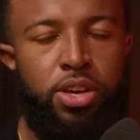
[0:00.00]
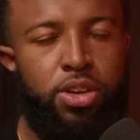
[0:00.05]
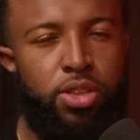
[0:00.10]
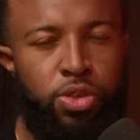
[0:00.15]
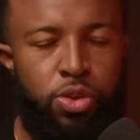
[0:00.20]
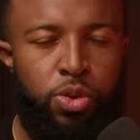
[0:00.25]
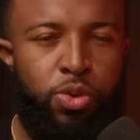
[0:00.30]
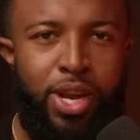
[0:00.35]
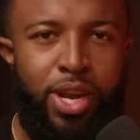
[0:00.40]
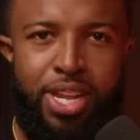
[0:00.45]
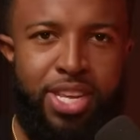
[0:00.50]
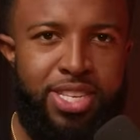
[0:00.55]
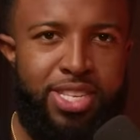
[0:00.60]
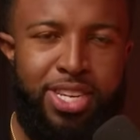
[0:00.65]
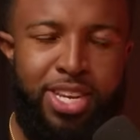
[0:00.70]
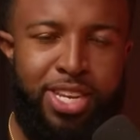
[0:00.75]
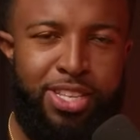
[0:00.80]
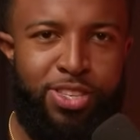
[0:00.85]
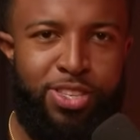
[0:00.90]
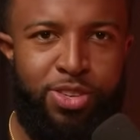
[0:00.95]
You are
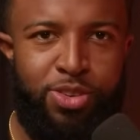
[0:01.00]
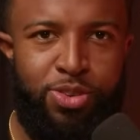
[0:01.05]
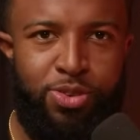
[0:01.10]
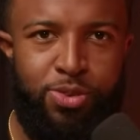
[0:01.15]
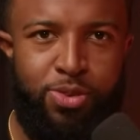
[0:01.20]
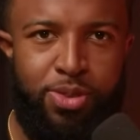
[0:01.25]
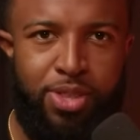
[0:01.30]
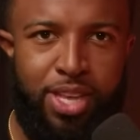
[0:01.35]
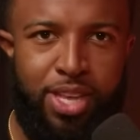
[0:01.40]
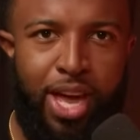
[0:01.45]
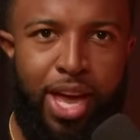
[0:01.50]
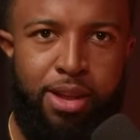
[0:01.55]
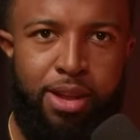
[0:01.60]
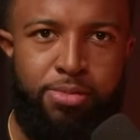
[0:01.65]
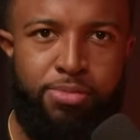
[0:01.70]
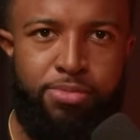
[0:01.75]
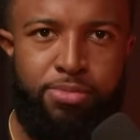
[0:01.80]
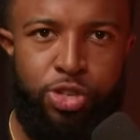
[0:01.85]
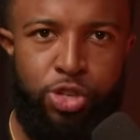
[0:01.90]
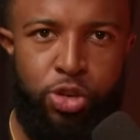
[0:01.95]
listening to The
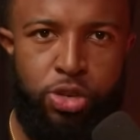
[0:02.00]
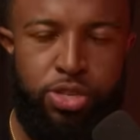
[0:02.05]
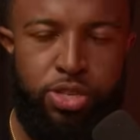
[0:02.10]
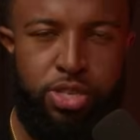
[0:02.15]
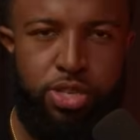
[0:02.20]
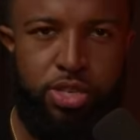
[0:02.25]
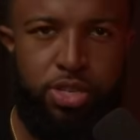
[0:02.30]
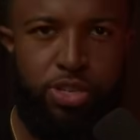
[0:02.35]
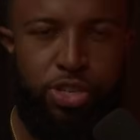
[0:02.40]
Callum Johnson